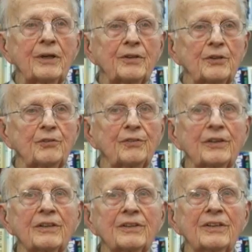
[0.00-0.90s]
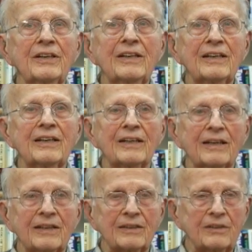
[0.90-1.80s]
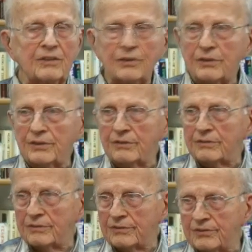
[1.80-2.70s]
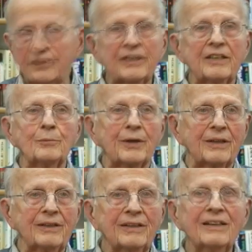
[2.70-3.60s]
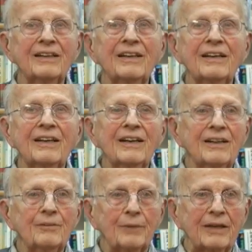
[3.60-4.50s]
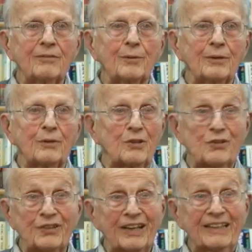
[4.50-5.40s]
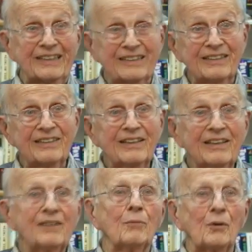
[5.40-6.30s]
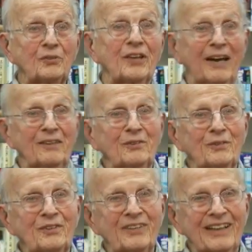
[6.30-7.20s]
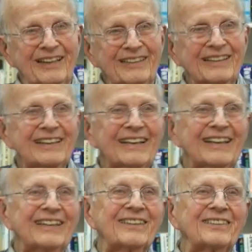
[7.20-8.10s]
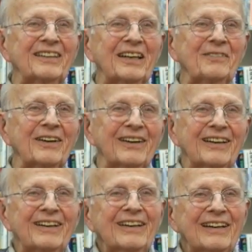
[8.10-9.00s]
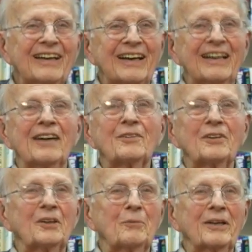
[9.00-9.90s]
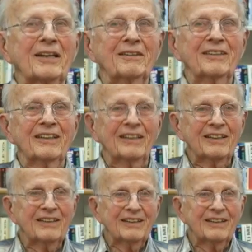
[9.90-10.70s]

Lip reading: middle of this field, and I couldn't see anybody, but everybody was shelling it. Both sides were shelling the same area, and I was in the middle of it.